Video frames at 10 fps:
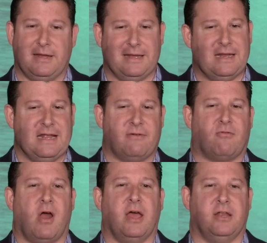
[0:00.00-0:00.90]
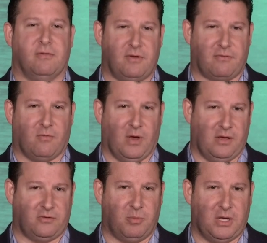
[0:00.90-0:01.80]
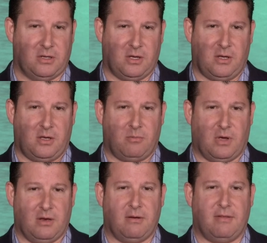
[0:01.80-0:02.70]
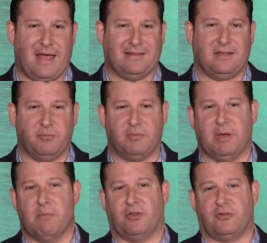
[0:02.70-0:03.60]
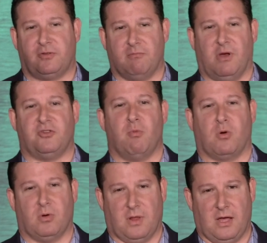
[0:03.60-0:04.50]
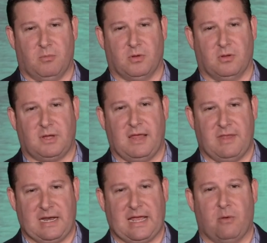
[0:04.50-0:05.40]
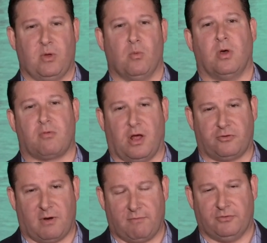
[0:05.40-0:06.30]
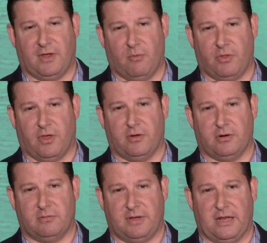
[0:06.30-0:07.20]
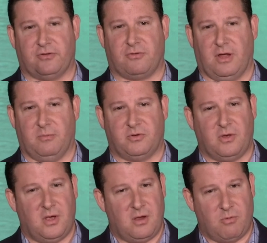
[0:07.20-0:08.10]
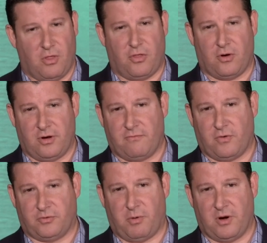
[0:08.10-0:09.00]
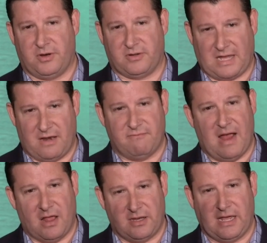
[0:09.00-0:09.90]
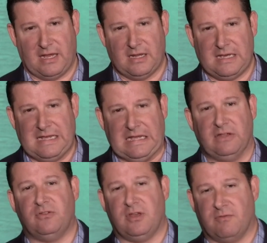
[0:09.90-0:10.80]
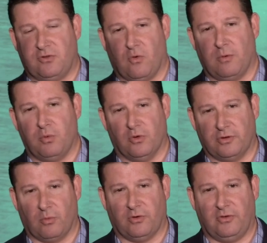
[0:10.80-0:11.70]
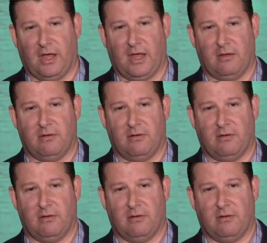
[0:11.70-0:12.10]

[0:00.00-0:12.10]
in, in, a variety of different ways, but, but that seems to be much, much more reliable. And then again, we will cross-reference that with other data streams, both third and first party to kind of validate, is the inventory pools that we're seeing